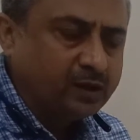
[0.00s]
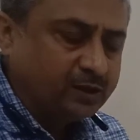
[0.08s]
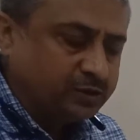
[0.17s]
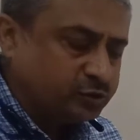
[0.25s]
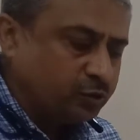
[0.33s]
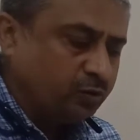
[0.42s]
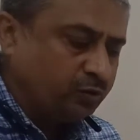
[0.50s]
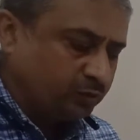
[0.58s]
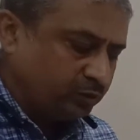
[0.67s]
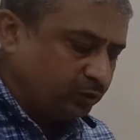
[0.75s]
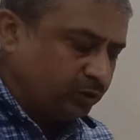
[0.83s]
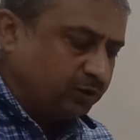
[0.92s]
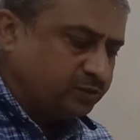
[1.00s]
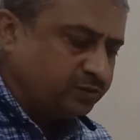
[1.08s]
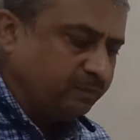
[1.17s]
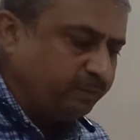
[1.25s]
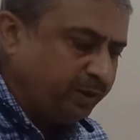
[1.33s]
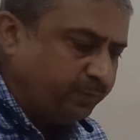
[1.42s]
So
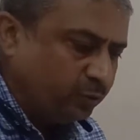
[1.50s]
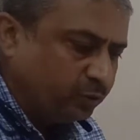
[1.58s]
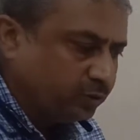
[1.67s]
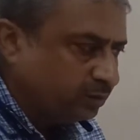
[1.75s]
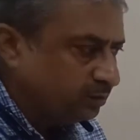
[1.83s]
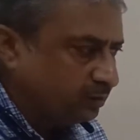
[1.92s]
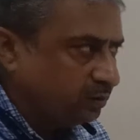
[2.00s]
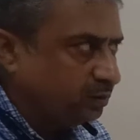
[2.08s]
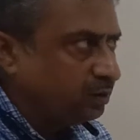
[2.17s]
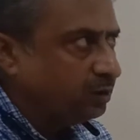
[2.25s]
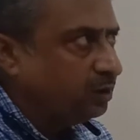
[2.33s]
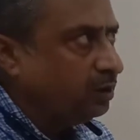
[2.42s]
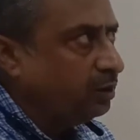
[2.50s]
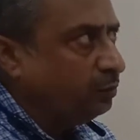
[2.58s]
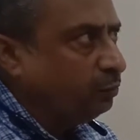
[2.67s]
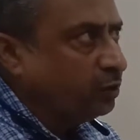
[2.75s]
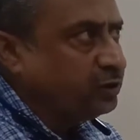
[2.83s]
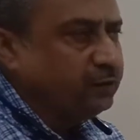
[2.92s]
simply put,
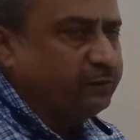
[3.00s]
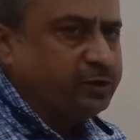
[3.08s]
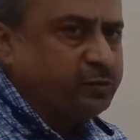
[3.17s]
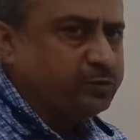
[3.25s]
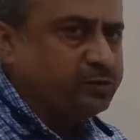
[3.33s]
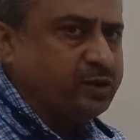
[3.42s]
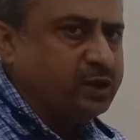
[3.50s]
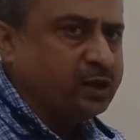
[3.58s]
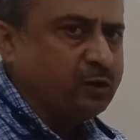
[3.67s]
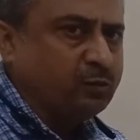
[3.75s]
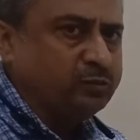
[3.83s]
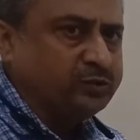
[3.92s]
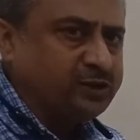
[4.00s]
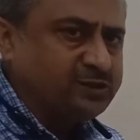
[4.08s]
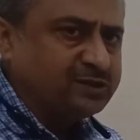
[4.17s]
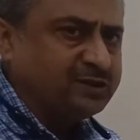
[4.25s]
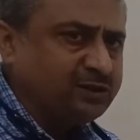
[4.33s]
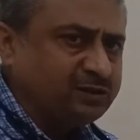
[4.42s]
whatever you see around, these
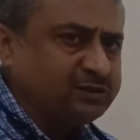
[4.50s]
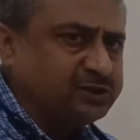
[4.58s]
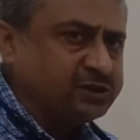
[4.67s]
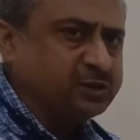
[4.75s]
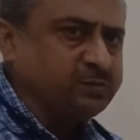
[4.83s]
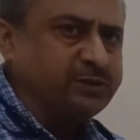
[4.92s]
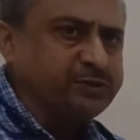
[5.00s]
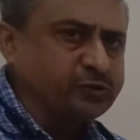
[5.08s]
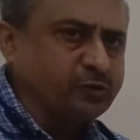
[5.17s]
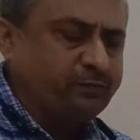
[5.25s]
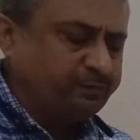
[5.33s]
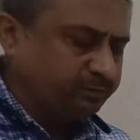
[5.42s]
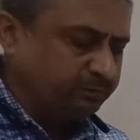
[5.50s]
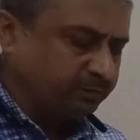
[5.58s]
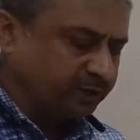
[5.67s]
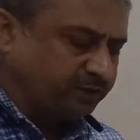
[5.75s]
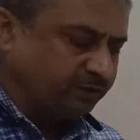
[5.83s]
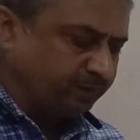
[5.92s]
are the determinants of
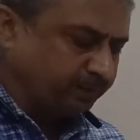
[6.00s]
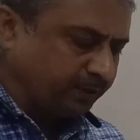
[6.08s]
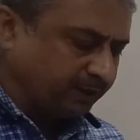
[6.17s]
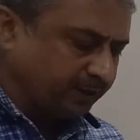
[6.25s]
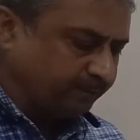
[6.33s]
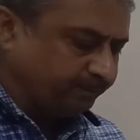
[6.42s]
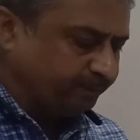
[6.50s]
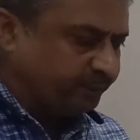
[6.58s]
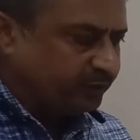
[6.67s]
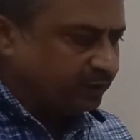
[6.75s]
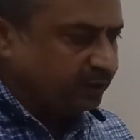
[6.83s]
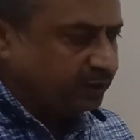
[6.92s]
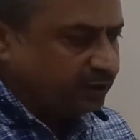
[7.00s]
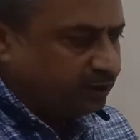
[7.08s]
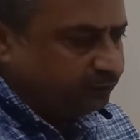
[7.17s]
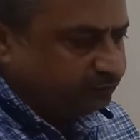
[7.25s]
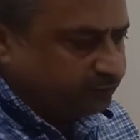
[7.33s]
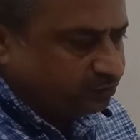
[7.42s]
money supply.
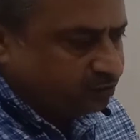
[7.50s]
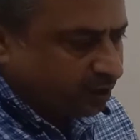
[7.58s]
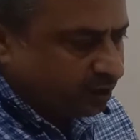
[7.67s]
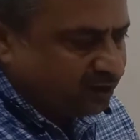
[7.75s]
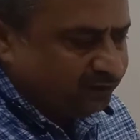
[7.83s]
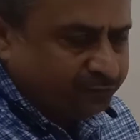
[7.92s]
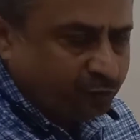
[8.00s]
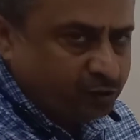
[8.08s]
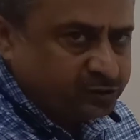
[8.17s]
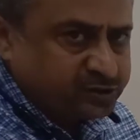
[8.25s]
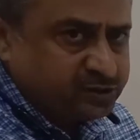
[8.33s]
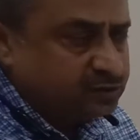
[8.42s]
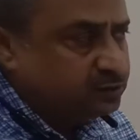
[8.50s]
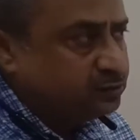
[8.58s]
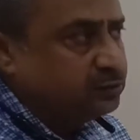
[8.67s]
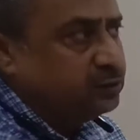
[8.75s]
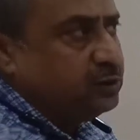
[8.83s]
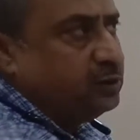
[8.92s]
If this R falls,
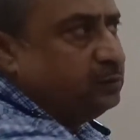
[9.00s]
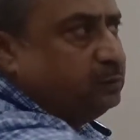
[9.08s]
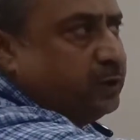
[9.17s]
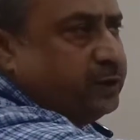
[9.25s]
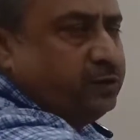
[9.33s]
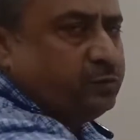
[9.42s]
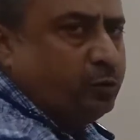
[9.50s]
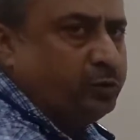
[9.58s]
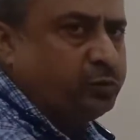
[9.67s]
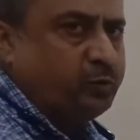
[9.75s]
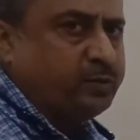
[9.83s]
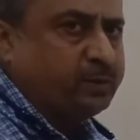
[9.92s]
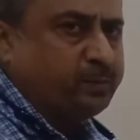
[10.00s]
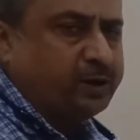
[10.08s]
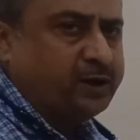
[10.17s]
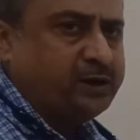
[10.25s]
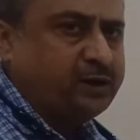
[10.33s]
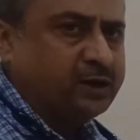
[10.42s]
money is going to be
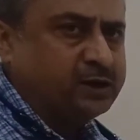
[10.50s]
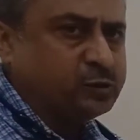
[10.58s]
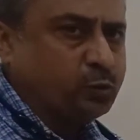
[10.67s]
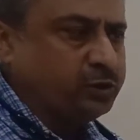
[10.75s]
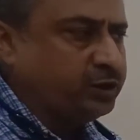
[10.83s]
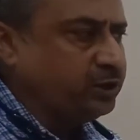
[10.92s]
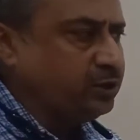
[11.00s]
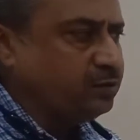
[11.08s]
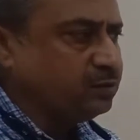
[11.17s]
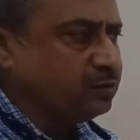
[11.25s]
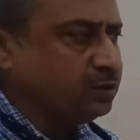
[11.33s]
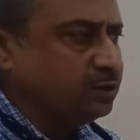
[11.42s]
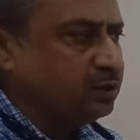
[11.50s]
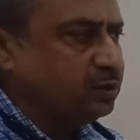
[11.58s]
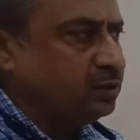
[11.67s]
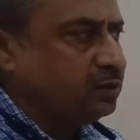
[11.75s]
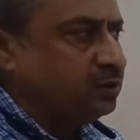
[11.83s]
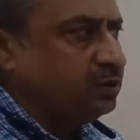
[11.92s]
supplied in large quantities.
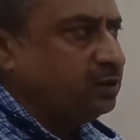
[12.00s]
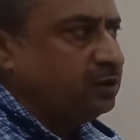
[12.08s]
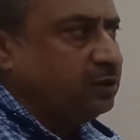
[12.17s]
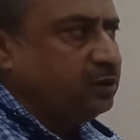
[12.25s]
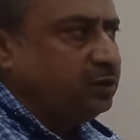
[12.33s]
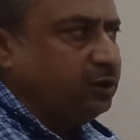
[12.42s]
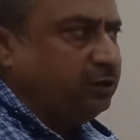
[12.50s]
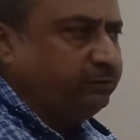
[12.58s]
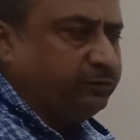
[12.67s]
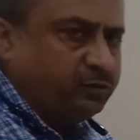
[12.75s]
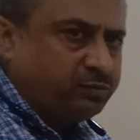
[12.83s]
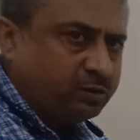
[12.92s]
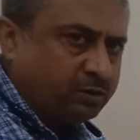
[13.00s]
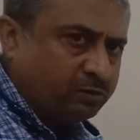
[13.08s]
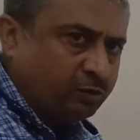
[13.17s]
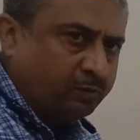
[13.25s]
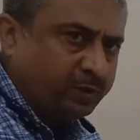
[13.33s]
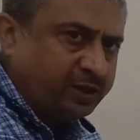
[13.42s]
If this
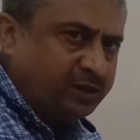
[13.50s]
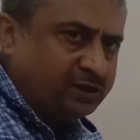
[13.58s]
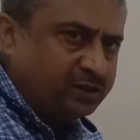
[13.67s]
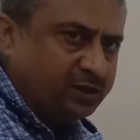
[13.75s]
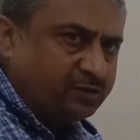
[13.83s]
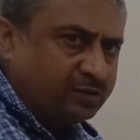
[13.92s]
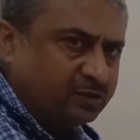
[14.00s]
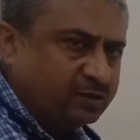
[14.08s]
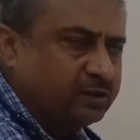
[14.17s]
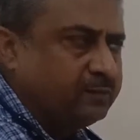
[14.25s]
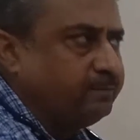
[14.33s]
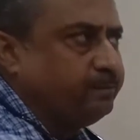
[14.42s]
reserve money increases,